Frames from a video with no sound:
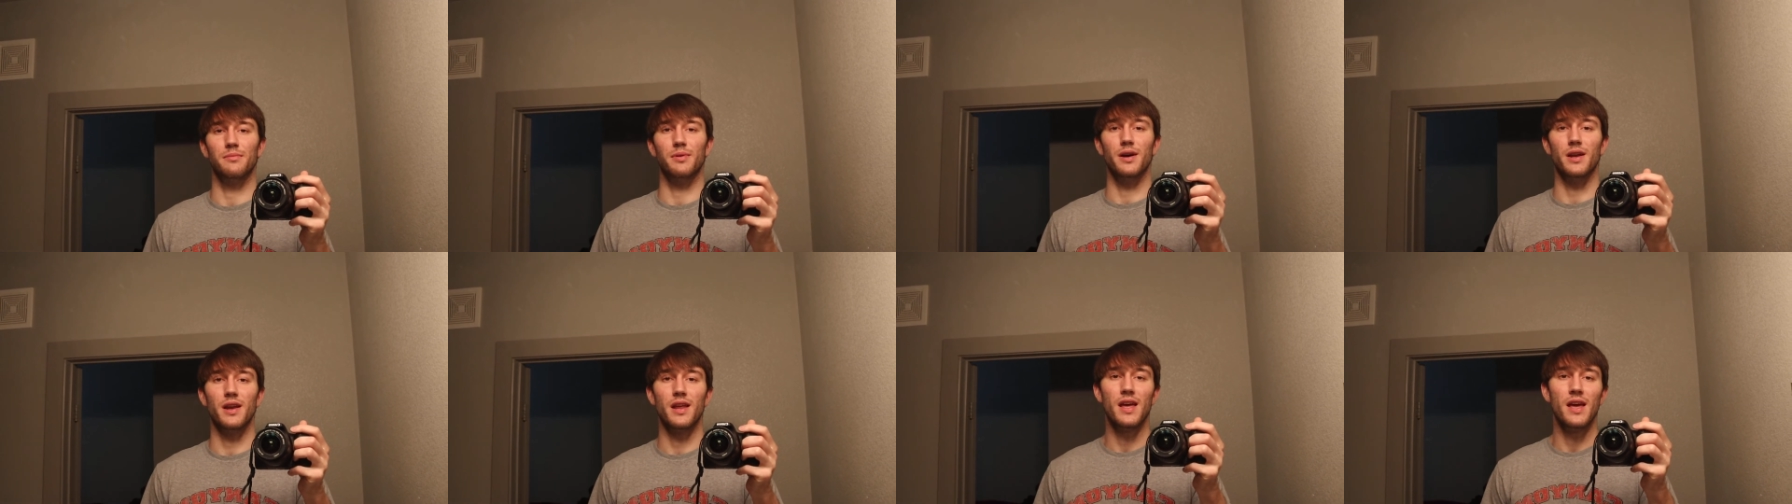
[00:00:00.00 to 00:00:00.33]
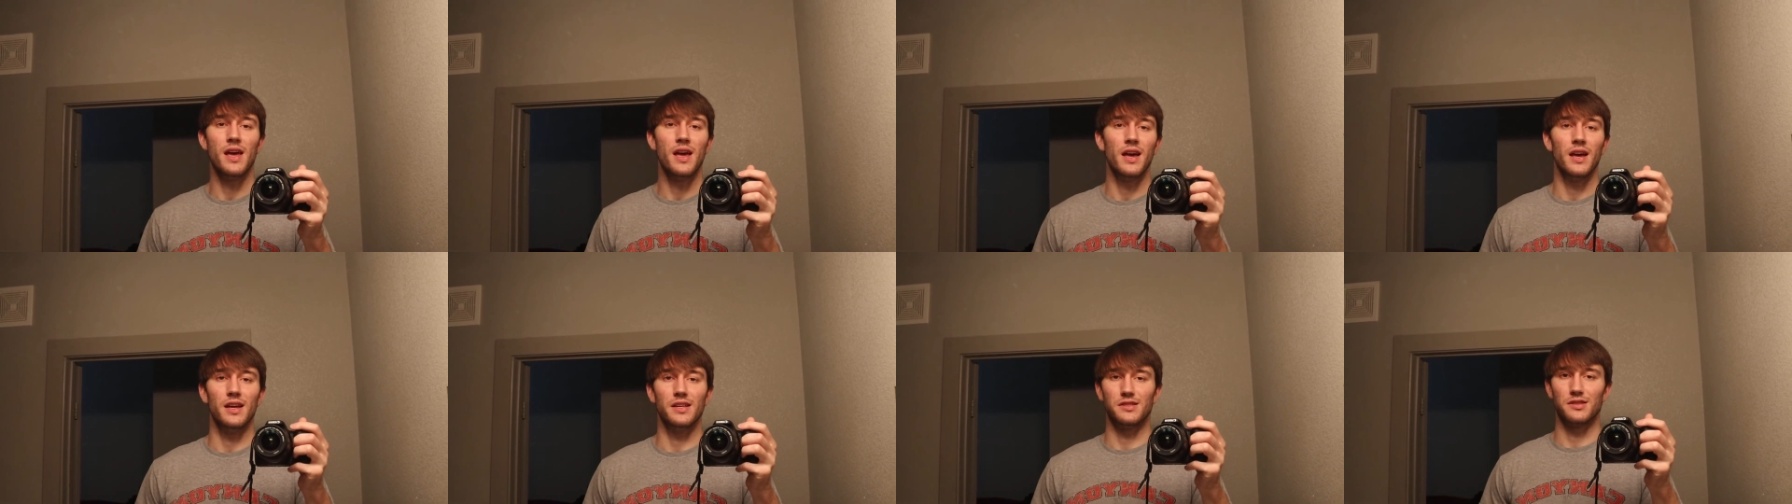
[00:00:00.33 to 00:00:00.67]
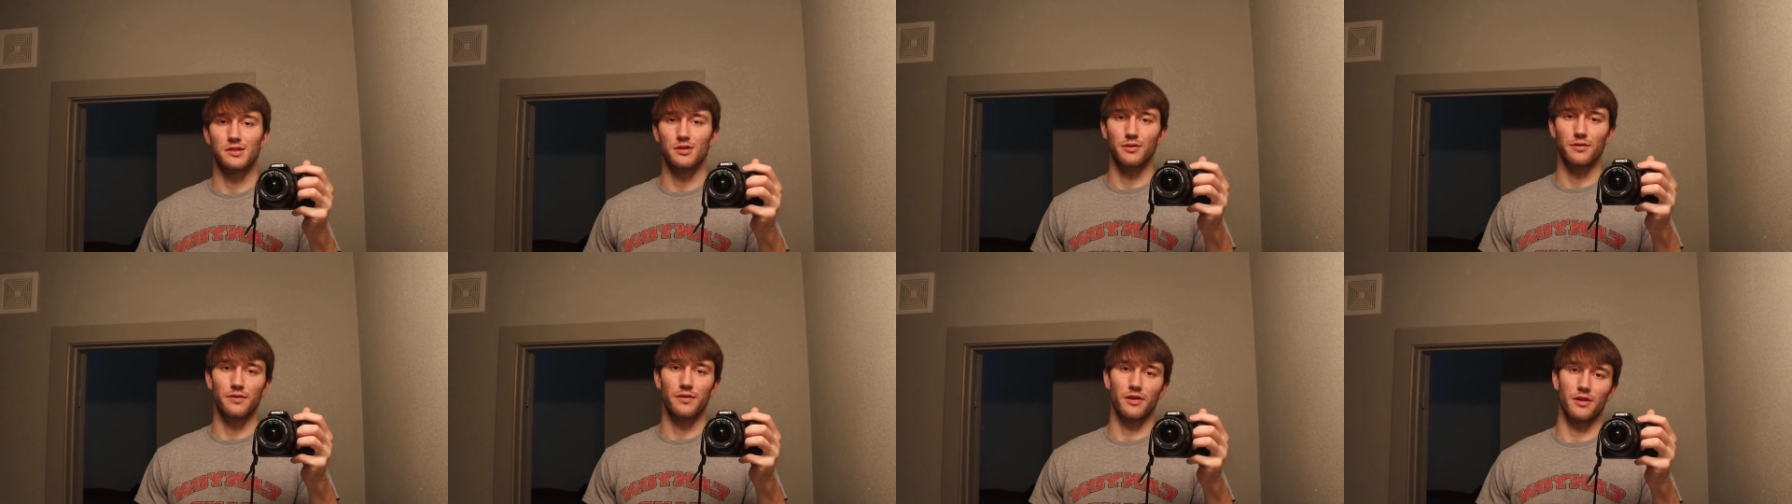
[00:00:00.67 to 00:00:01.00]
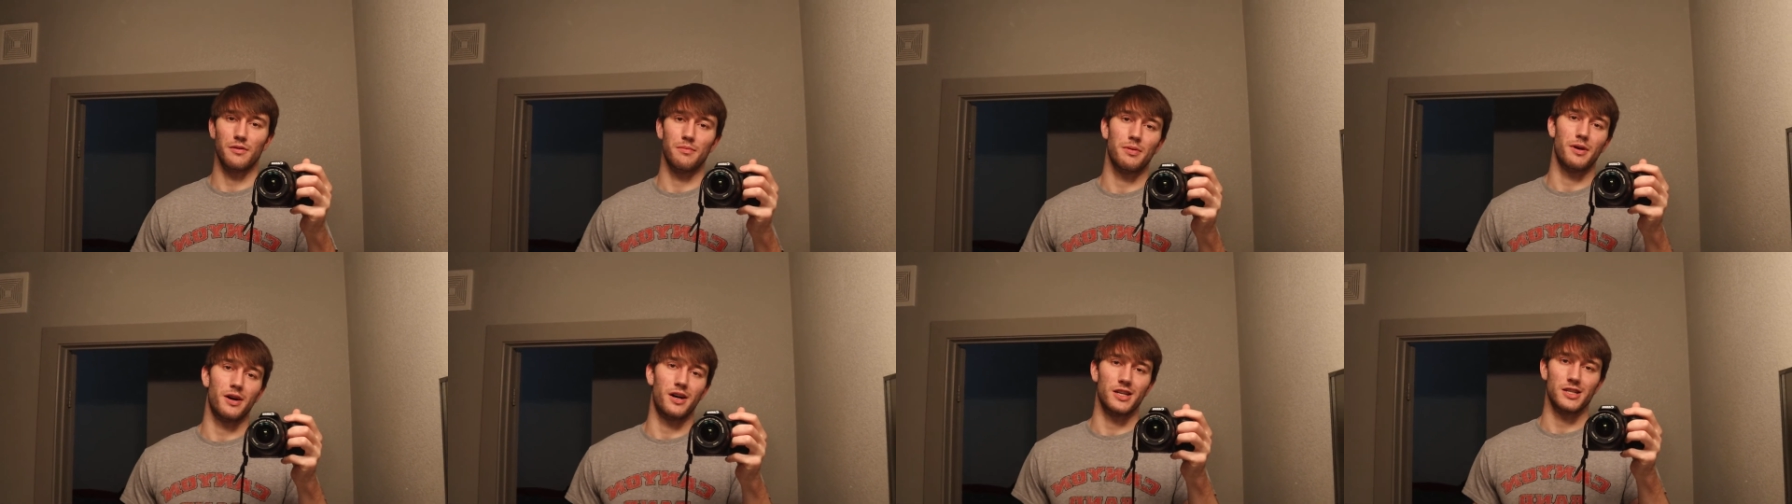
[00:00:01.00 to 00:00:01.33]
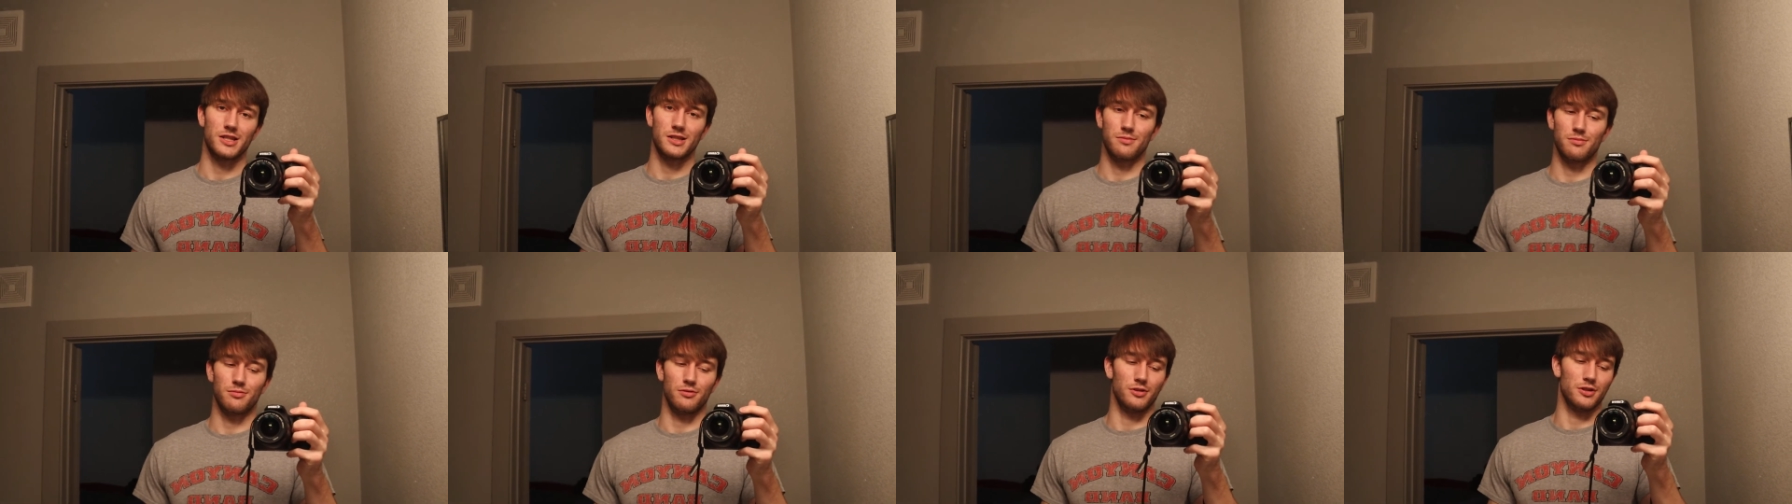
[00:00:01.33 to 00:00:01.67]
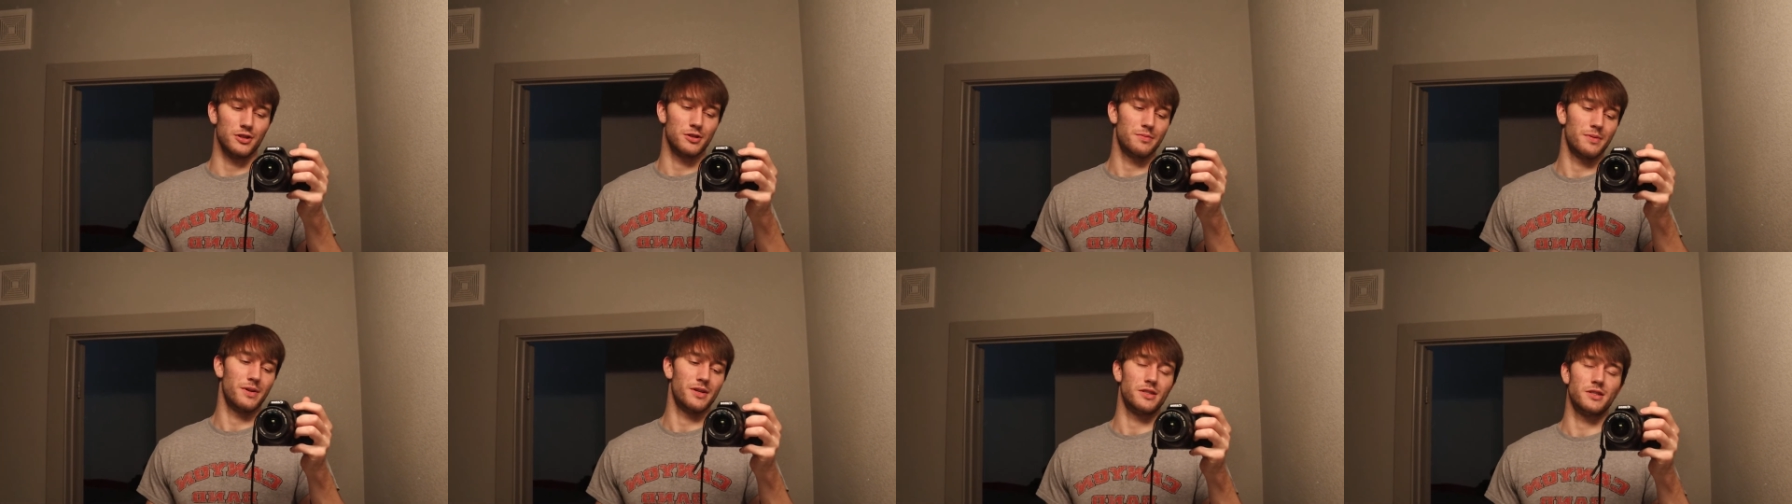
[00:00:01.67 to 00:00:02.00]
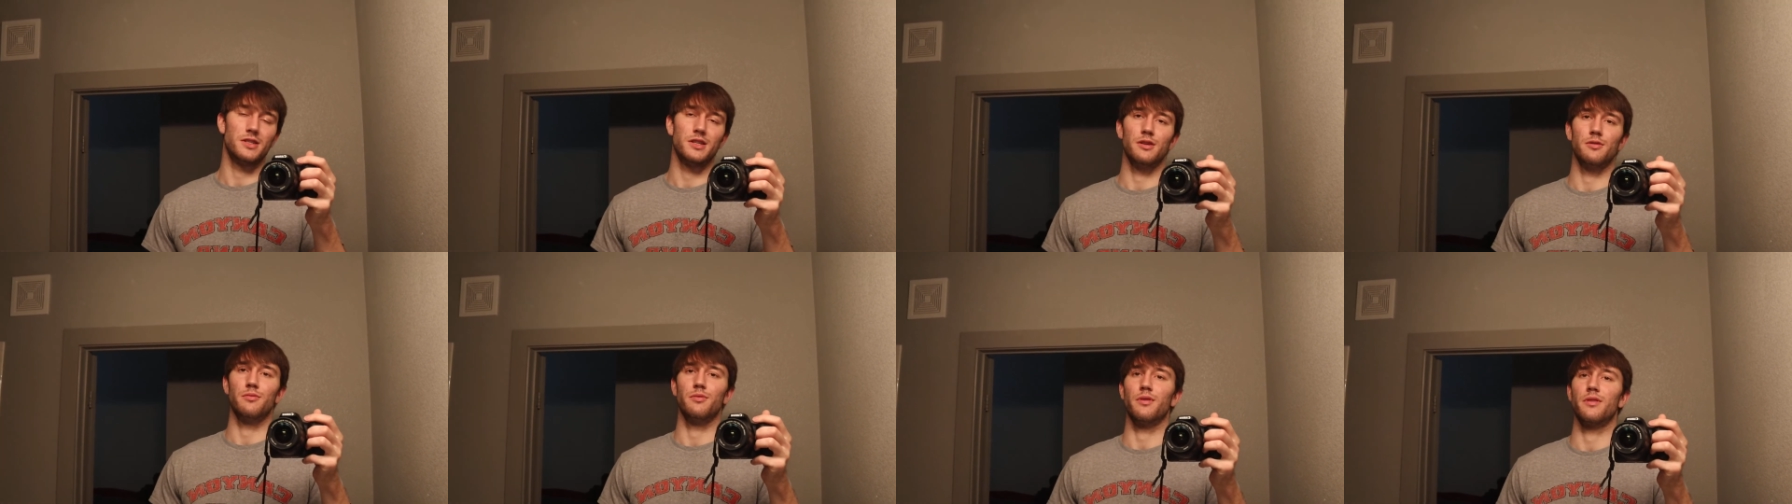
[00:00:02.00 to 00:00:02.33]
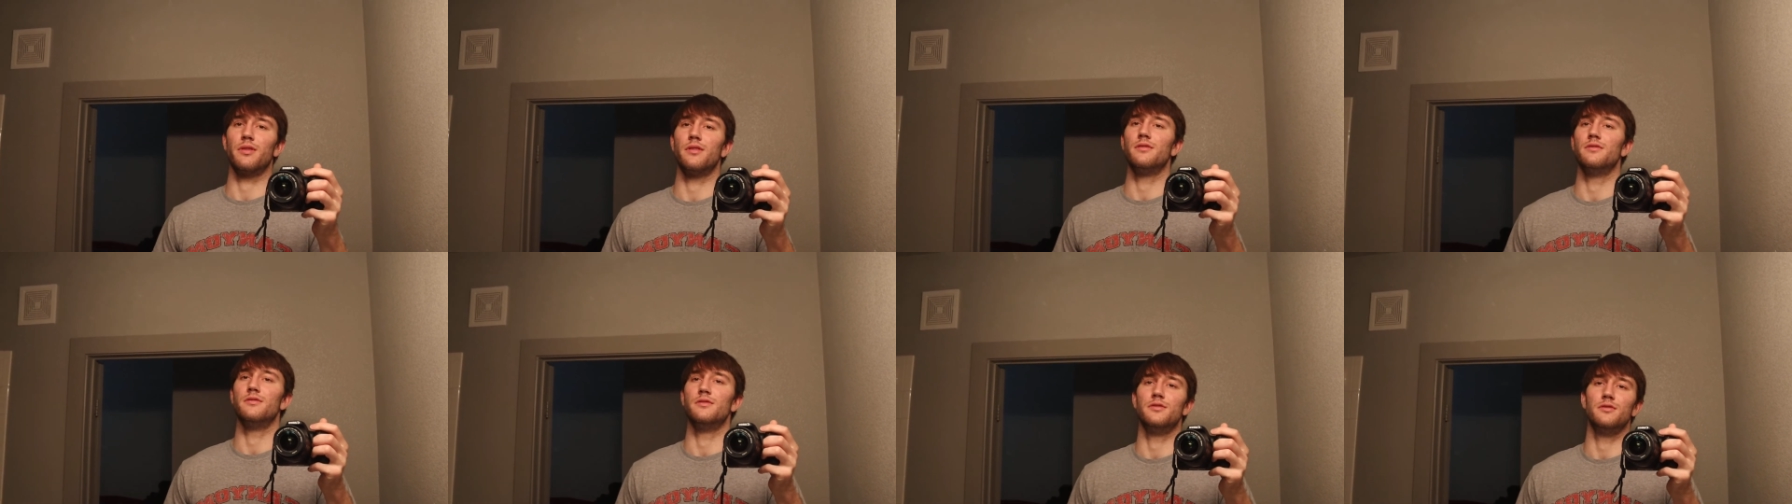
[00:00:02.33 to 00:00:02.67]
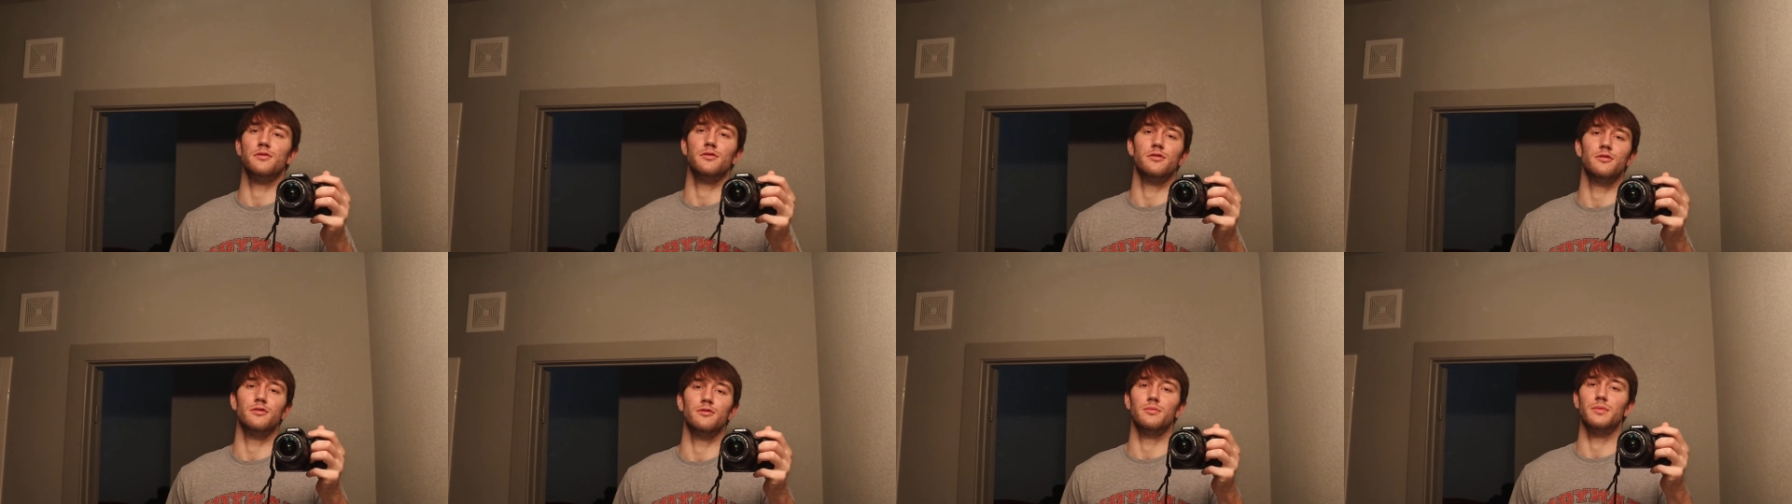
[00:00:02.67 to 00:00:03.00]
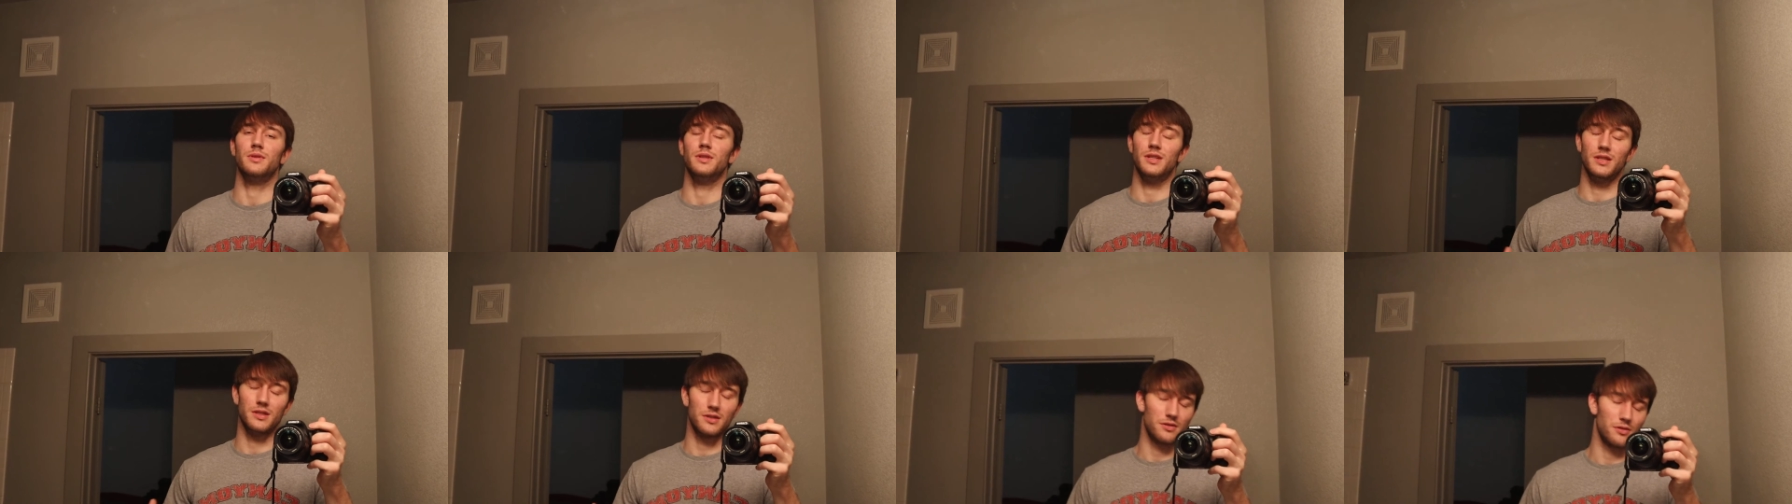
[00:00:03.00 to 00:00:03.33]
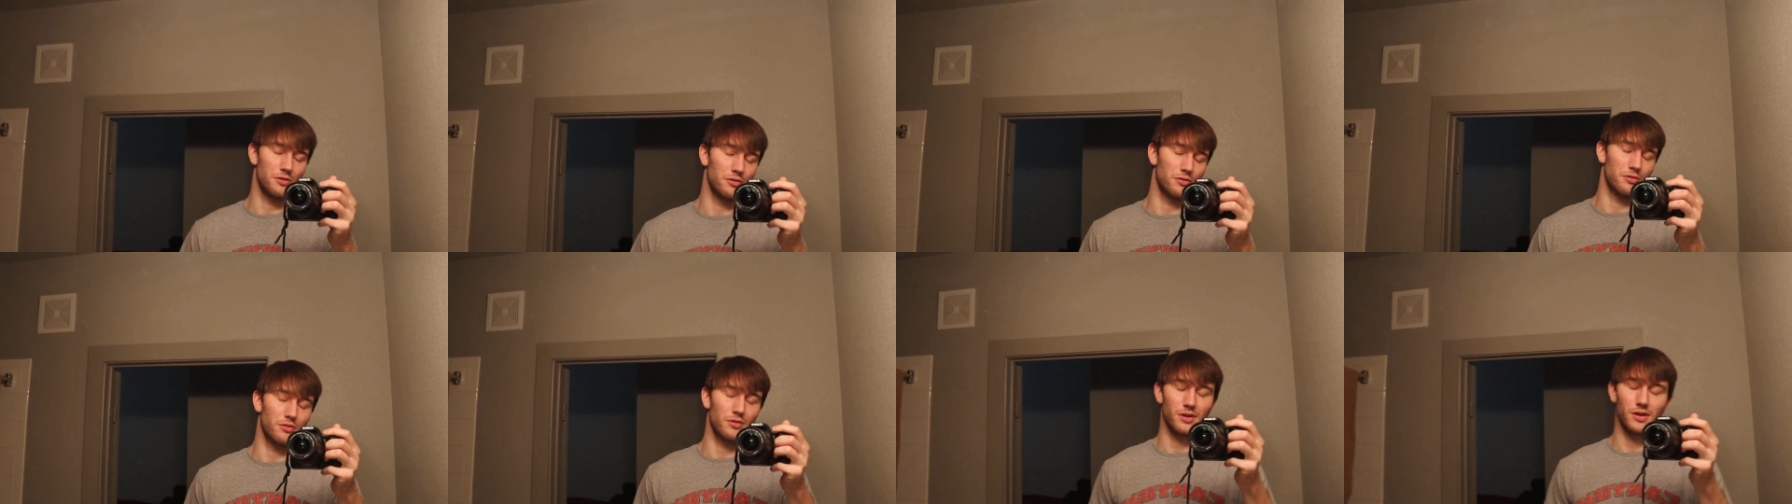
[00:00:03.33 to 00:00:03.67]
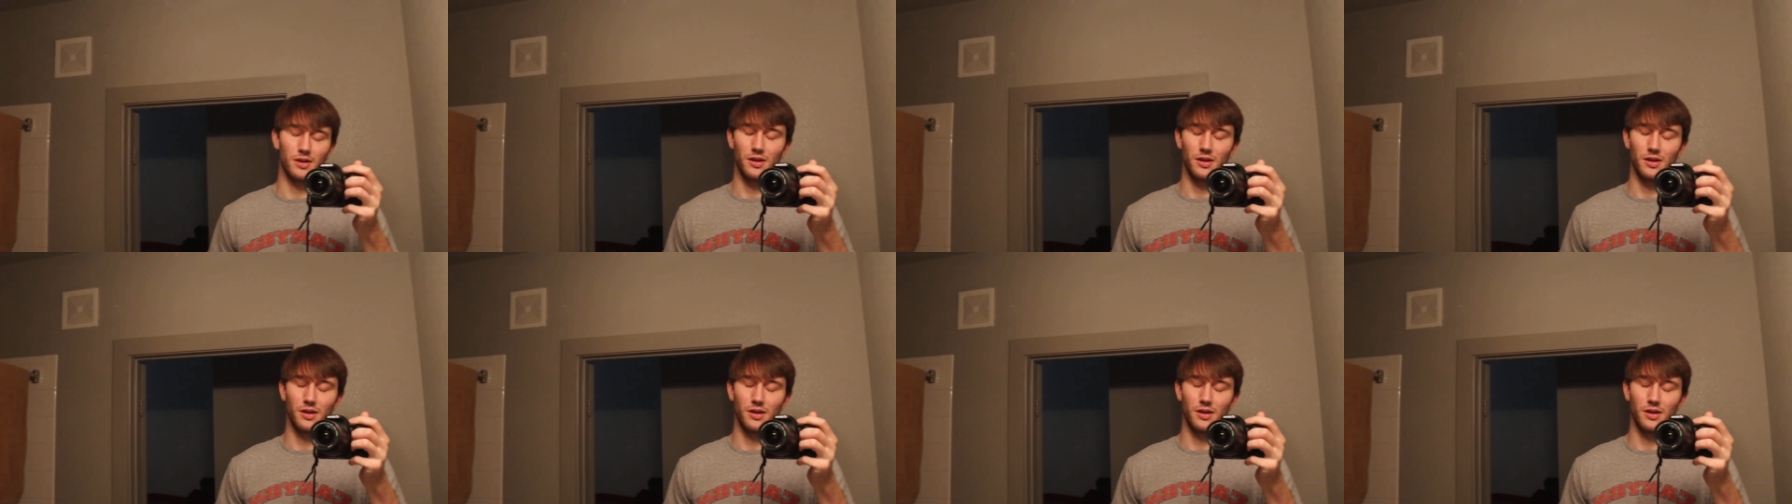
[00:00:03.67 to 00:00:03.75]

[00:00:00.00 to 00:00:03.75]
but it's still very possible, especially with Zoom and Discord